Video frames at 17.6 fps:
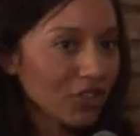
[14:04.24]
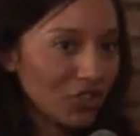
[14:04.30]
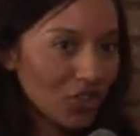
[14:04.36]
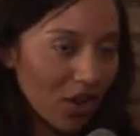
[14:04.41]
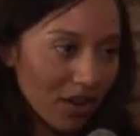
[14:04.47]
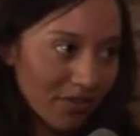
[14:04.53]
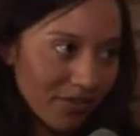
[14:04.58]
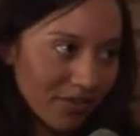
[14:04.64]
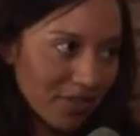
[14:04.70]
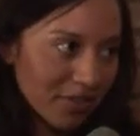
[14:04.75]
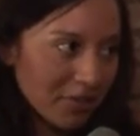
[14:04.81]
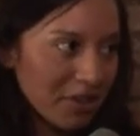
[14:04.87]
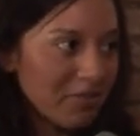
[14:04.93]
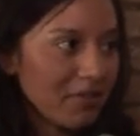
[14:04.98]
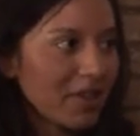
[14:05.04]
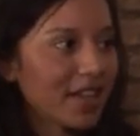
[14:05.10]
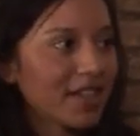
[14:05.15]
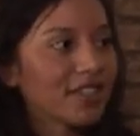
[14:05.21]
jog for
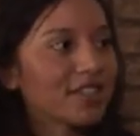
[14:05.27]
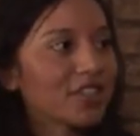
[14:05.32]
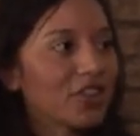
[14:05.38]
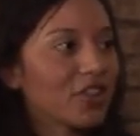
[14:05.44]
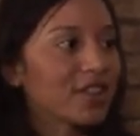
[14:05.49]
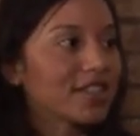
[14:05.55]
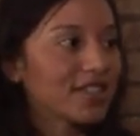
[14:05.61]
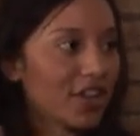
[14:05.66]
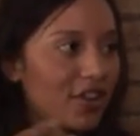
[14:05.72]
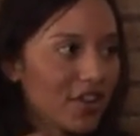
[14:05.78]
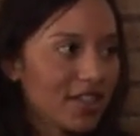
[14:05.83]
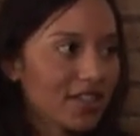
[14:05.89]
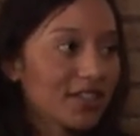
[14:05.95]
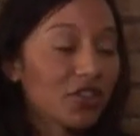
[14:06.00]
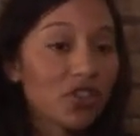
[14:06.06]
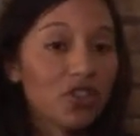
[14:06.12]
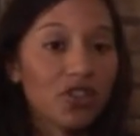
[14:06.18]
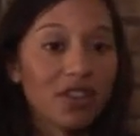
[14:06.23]
three minutes you know etc and
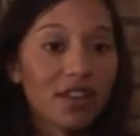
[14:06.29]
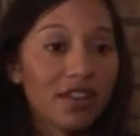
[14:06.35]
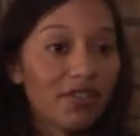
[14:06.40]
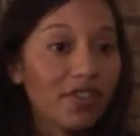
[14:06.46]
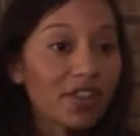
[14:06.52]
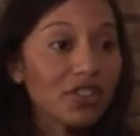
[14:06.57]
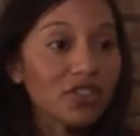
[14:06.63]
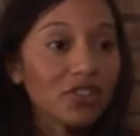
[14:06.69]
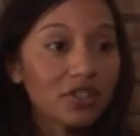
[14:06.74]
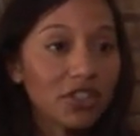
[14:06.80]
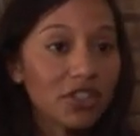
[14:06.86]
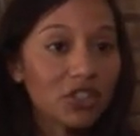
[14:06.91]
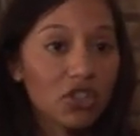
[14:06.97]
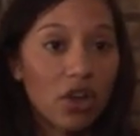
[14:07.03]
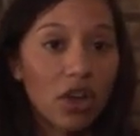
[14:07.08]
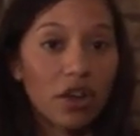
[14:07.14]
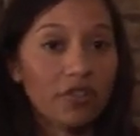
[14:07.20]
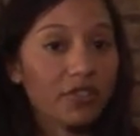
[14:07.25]
so you can eventually
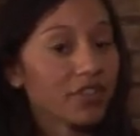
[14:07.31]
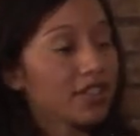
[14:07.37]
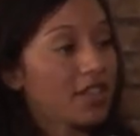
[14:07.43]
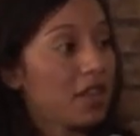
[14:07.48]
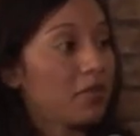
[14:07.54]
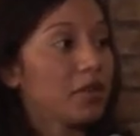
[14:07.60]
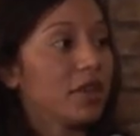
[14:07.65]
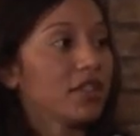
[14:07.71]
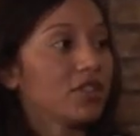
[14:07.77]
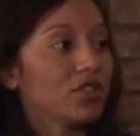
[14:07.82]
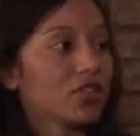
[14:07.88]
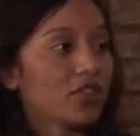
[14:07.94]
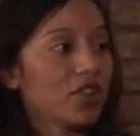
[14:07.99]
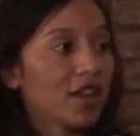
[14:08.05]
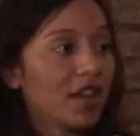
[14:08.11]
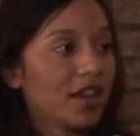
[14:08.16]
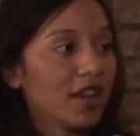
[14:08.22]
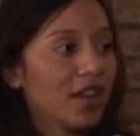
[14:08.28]
jog for 10 minutes
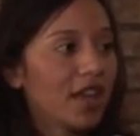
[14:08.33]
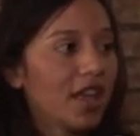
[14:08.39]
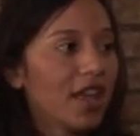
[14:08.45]
straight